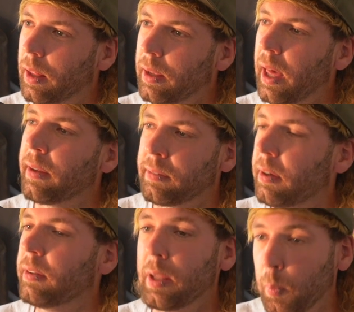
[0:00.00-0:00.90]
Yeah,
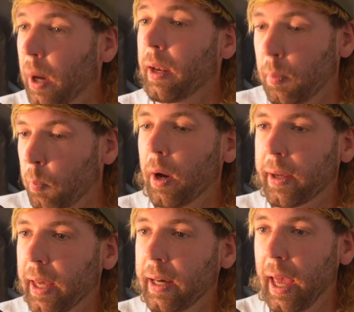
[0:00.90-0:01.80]
certainly when I'm
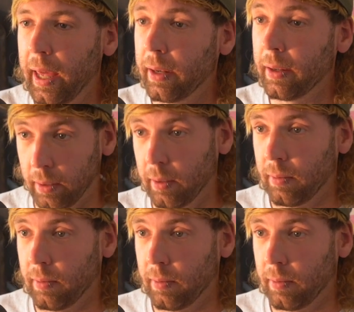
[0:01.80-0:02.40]
working in